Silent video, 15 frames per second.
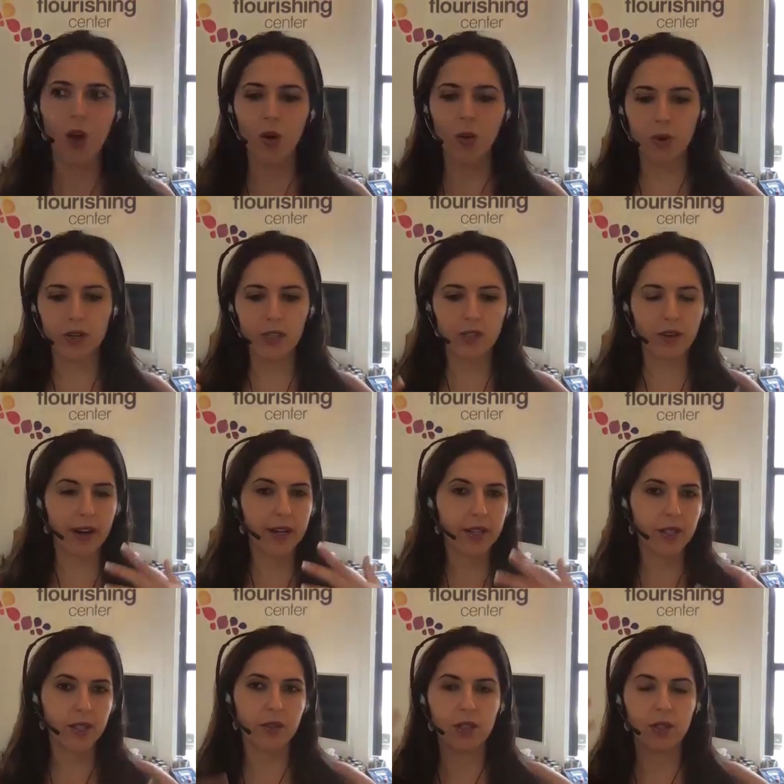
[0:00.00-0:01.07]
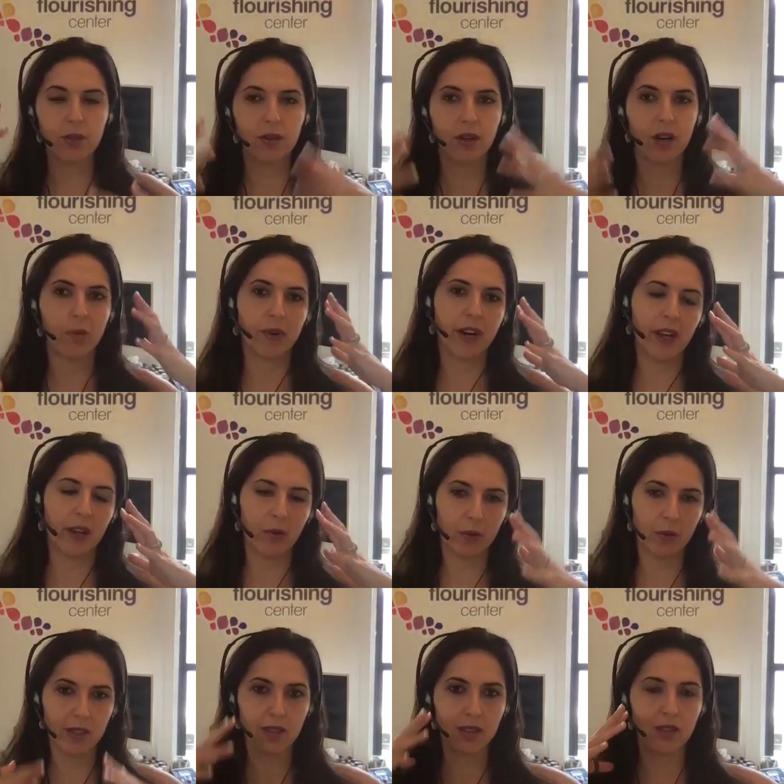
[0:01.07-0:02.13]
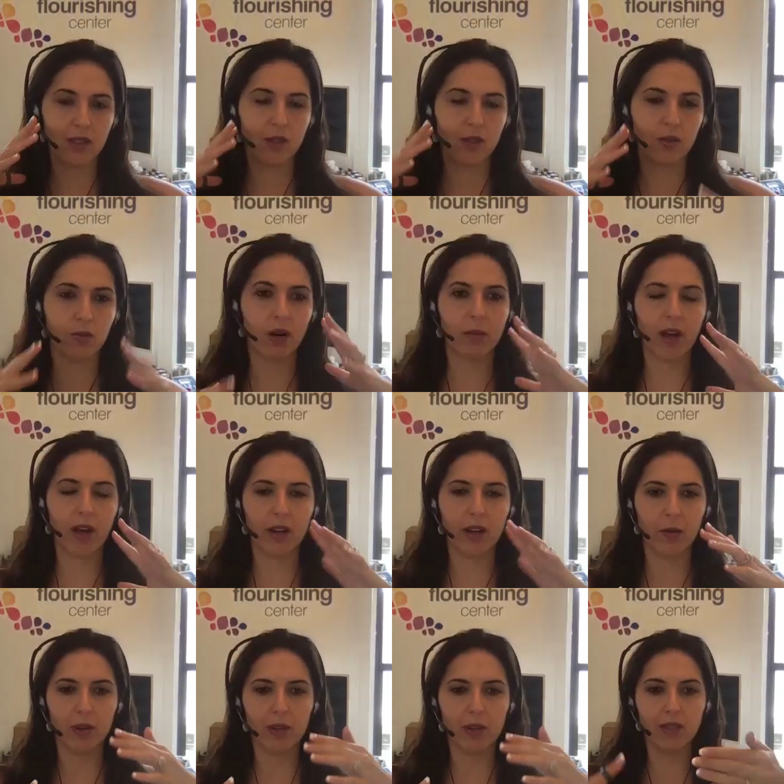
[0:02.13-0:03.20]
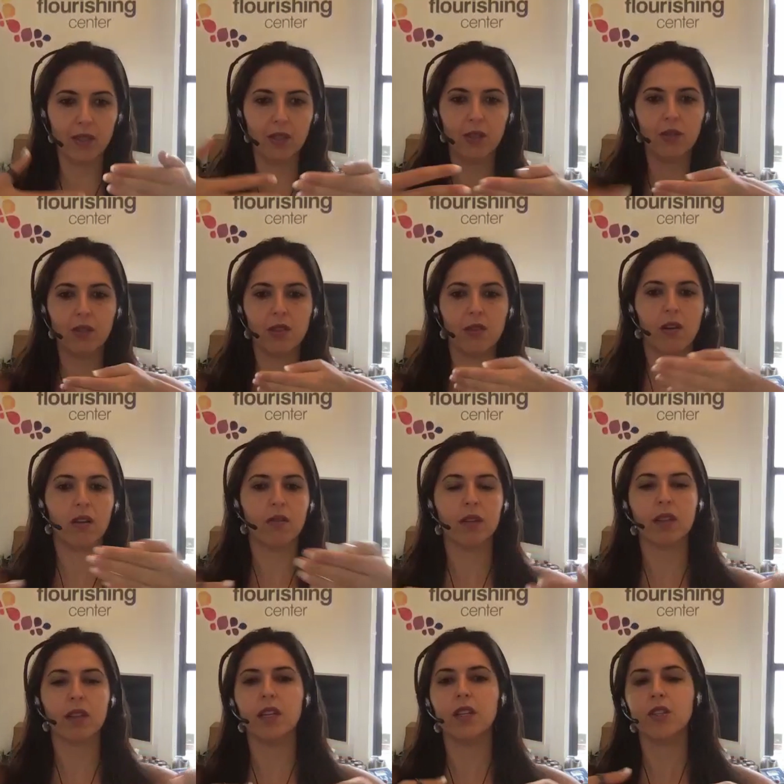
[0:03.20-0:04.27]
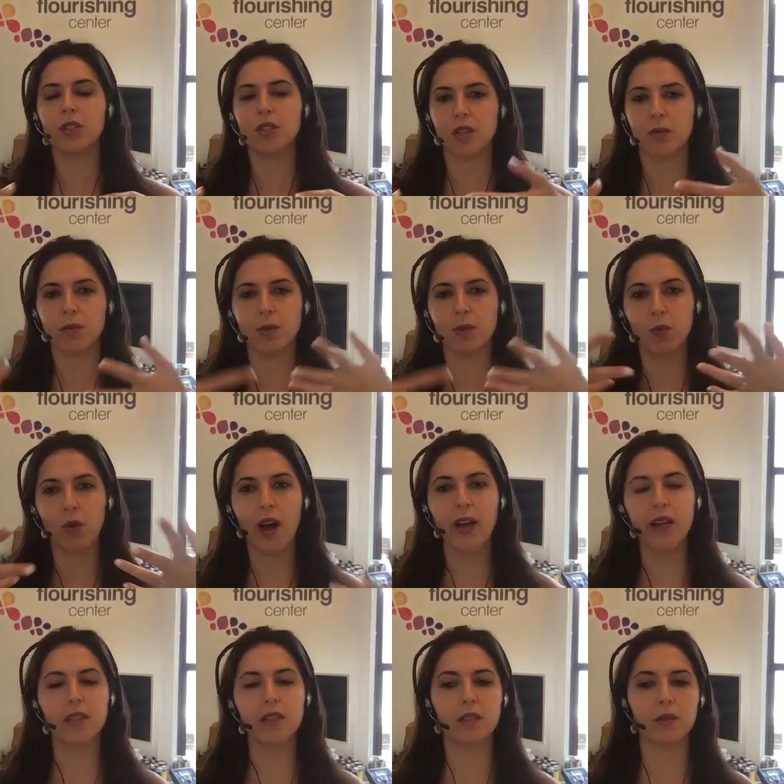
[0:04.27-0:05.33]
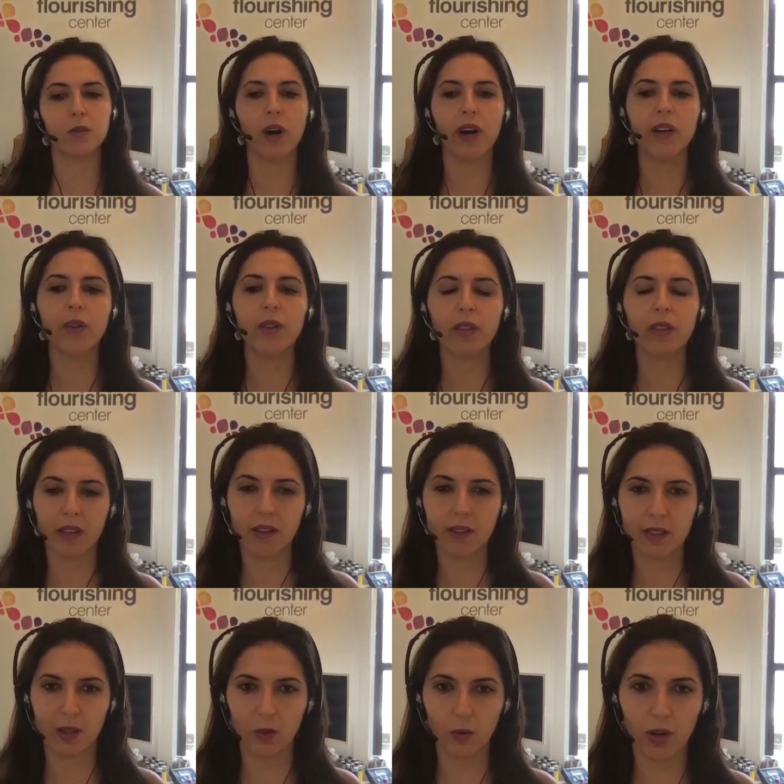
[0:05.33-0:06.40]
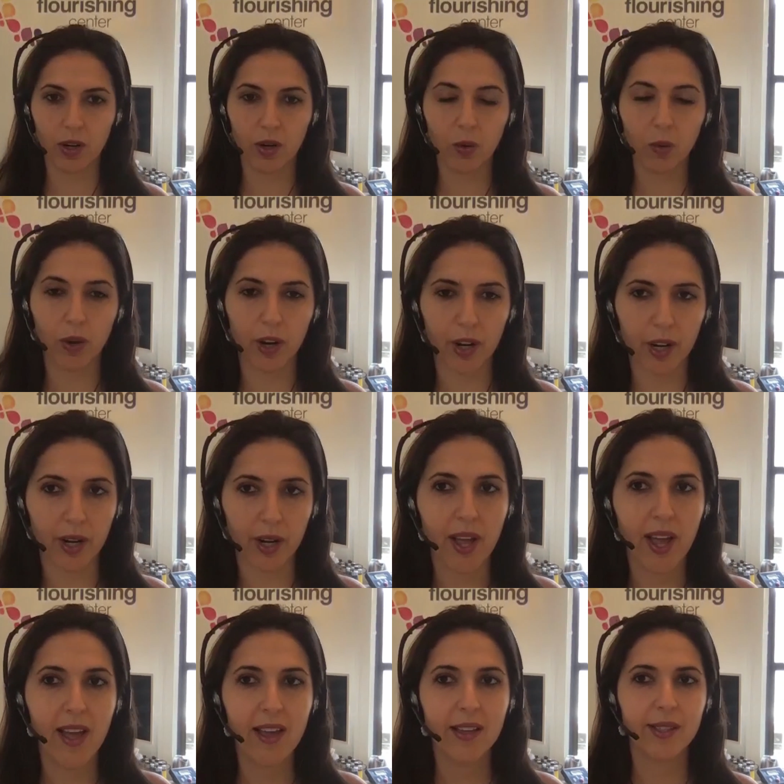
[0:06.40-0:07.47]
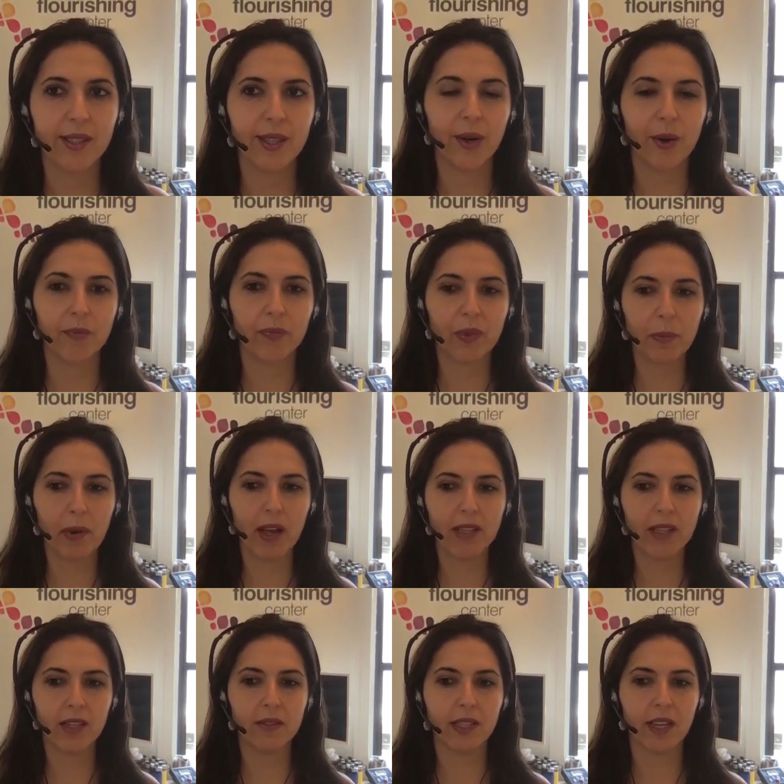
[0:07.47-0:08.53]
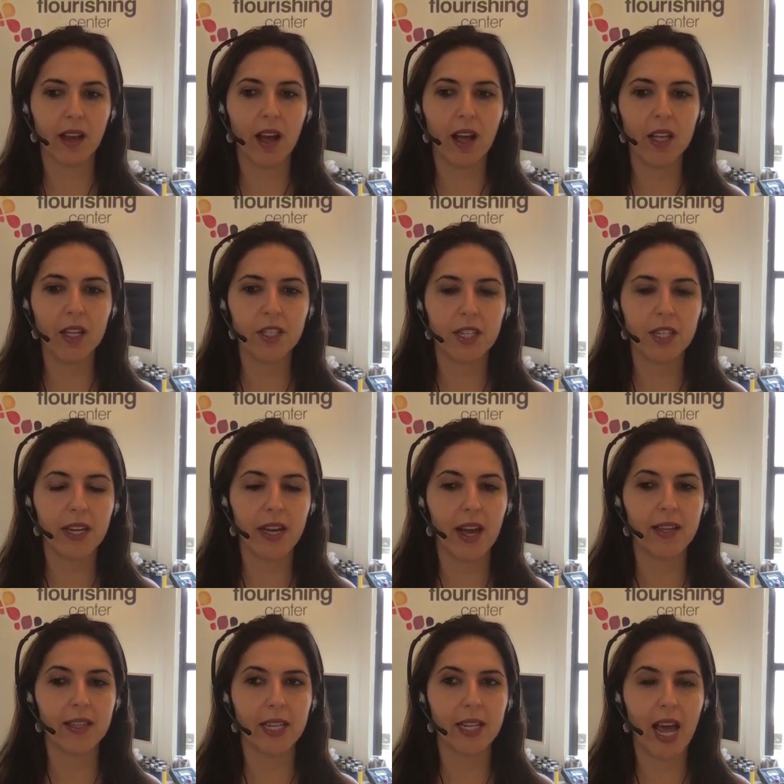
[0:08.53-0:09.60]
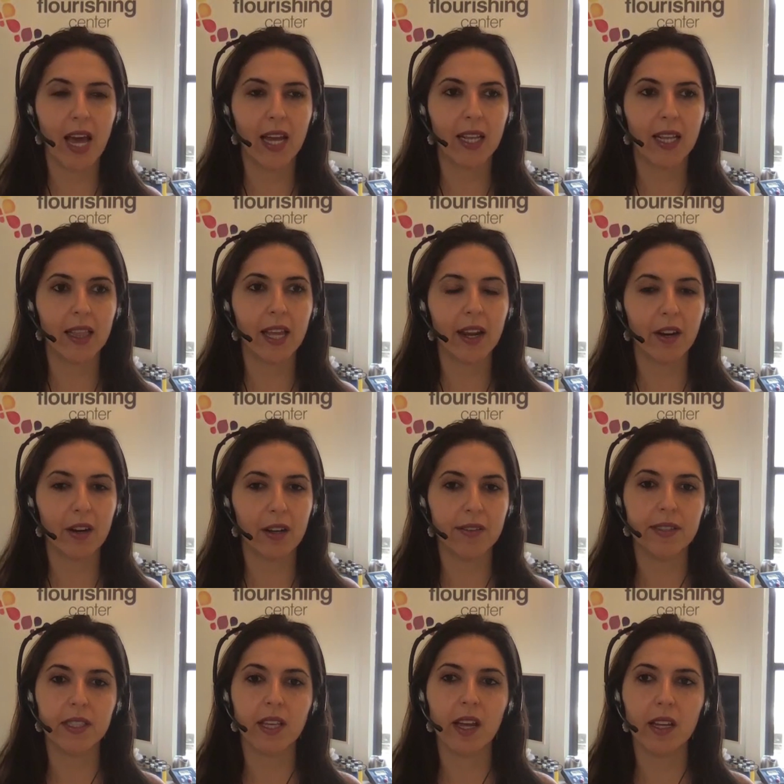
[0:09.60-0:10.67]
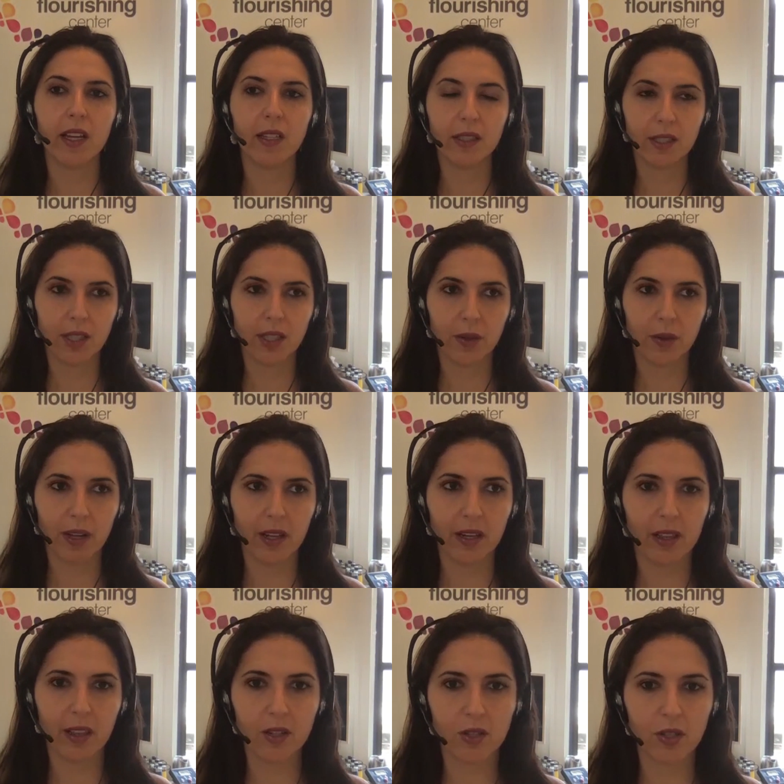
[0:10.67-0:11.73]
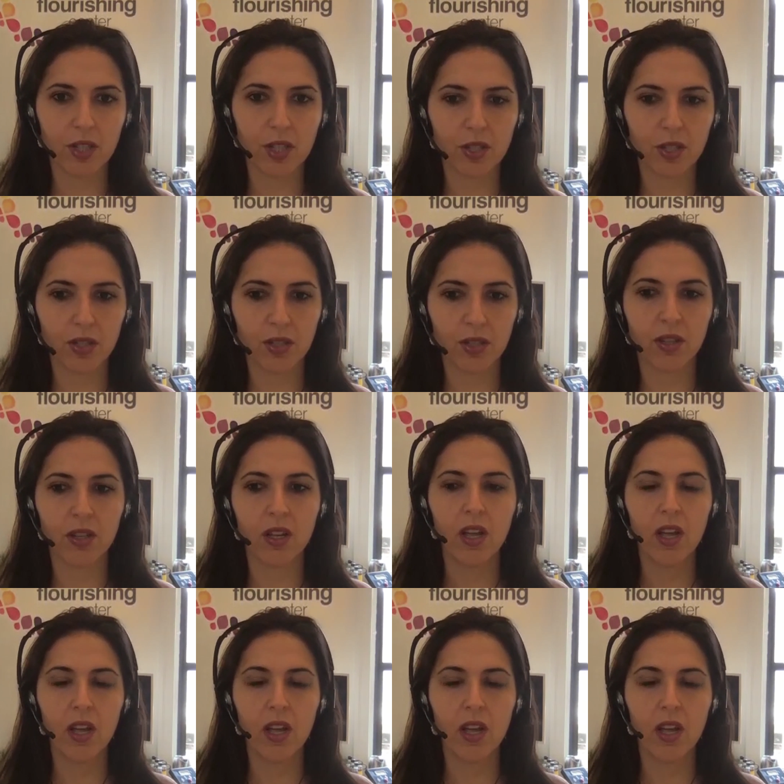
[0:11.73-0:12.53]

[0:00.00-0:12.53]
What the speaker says: what does gratitude do in our brain? What does it do to our body? What does it do to our relationships? Why do the things that work? So positive psychology has an added layer of science to it that traditional